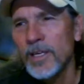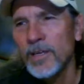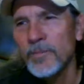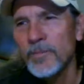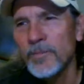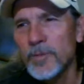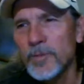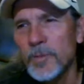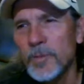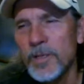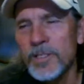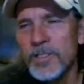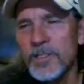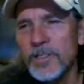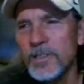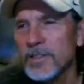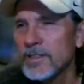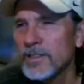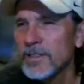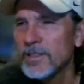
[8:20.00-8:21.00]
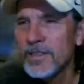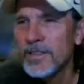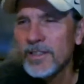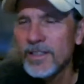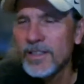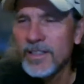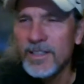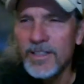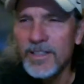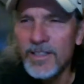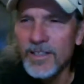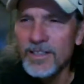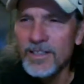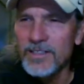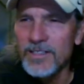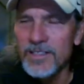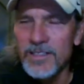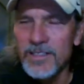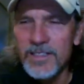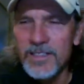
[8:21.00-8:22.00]
top of the heap. Especially,
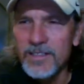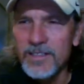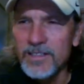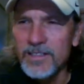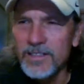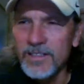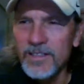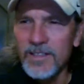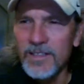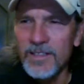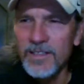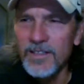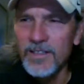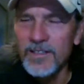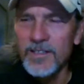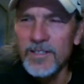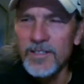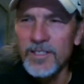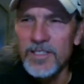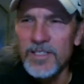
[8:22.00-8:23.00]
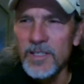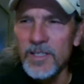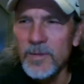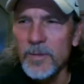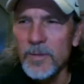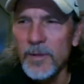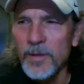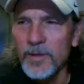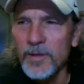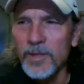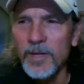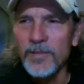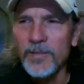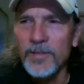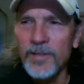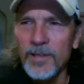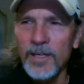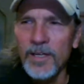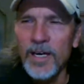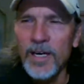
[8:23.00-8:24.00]
I just you just seem to
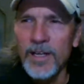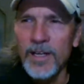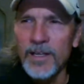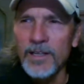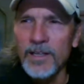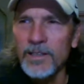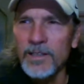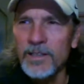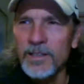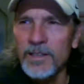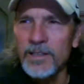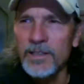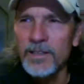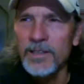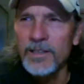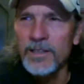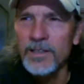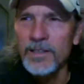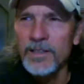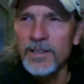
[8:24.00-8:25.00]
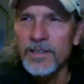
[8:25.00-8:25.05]
be loving a lot of